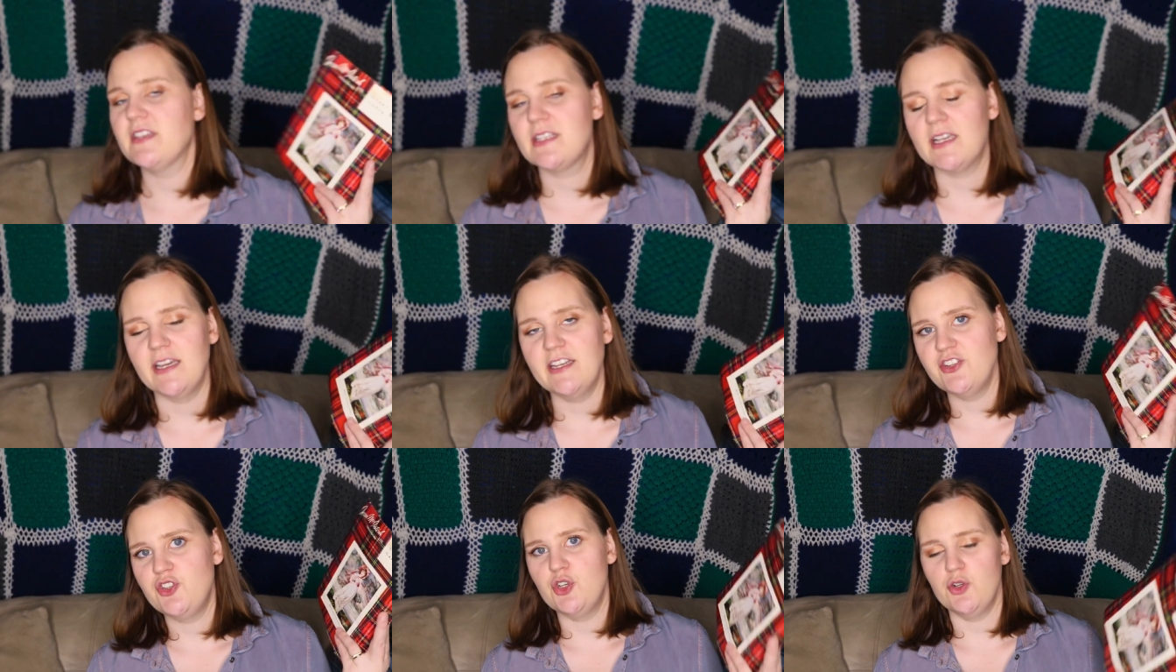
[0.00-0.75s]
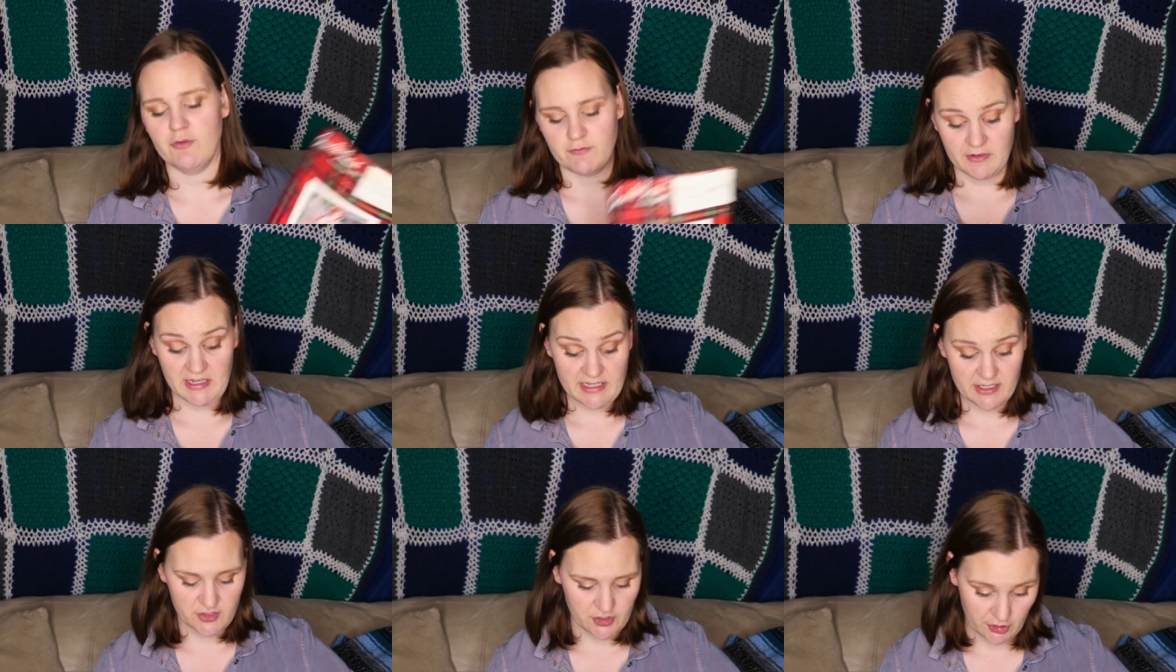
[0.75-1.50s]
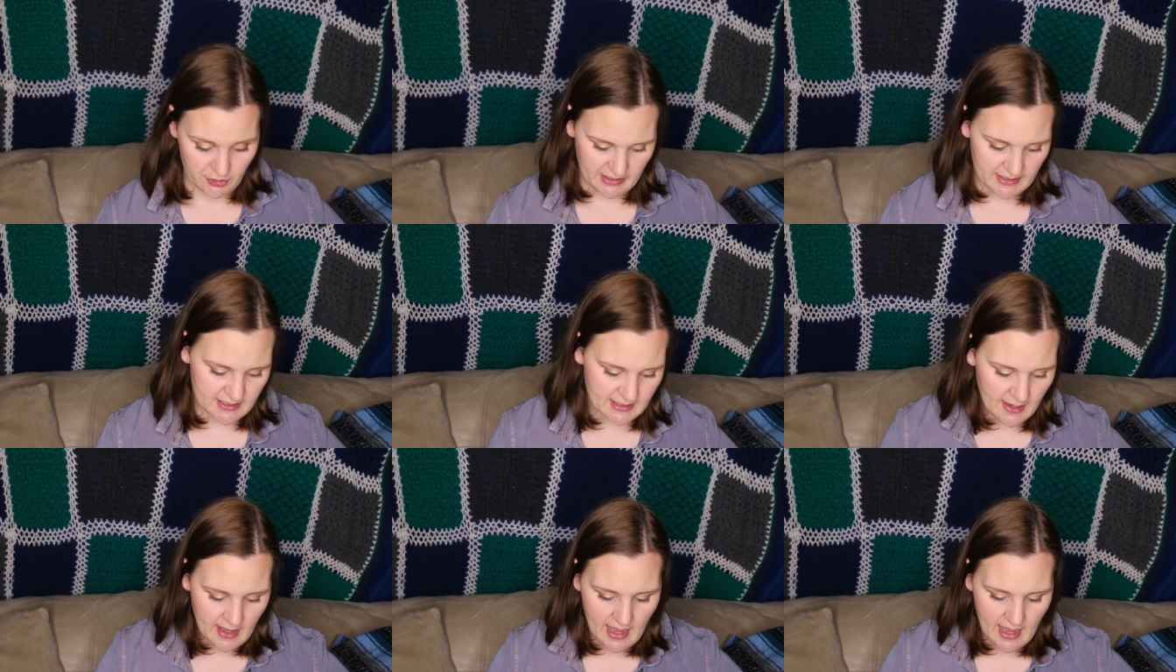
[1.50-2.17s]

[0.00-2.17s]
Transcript: decided to restart it